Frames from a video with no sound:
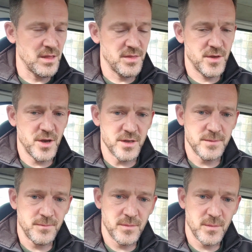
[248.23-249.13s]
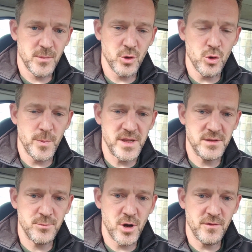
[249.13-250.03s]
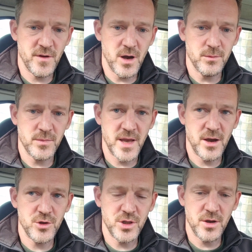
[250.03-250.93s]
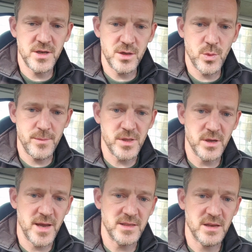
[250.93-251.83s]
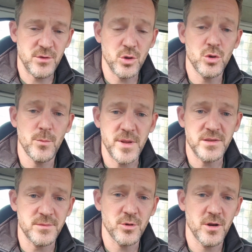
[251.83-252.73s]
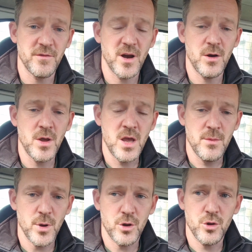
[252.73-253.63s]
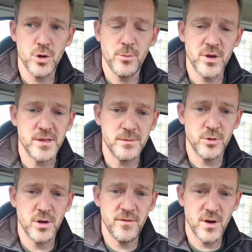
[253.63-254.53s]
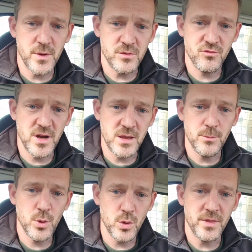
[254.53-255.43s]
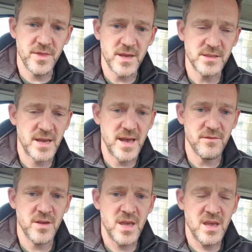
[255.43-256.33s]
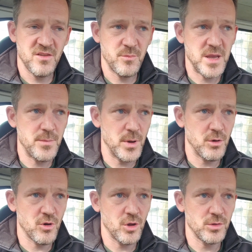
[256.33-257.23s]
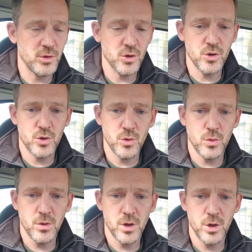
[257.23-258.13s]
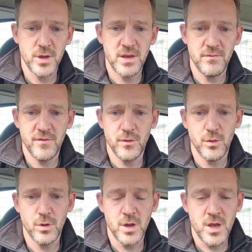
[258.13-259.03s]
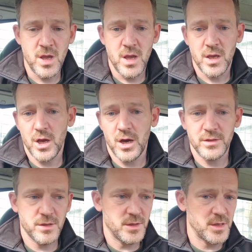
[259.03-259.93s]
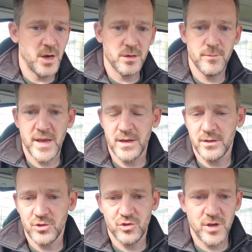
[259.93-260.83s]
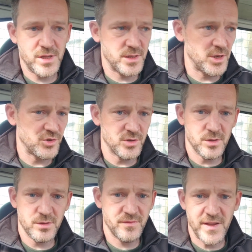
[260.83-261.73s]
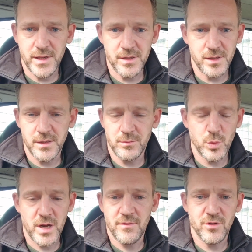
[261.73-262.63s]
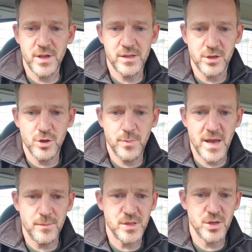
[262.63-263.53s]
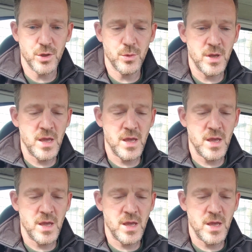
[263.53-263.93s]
Third, Google business profile. Now, you don't need a website to have a Google business profile, but a Google business profile is a really important thing to have. If people are on Google looking for gardeners, garden maintenance, tree surgeons, fencing, whatever it is that you perhaps do,